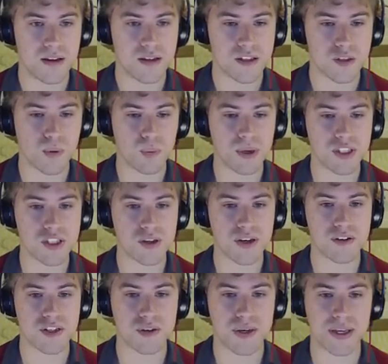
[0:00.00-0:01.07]
So what we can do
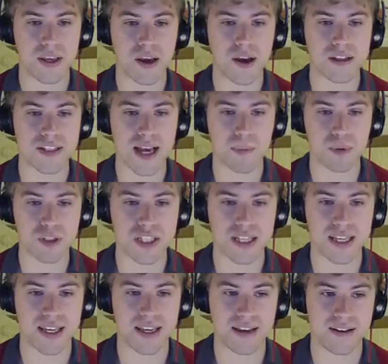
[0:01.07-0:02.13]
here is we can go out into
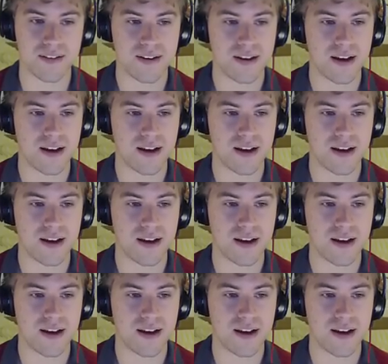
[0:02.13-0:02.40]
Appletini here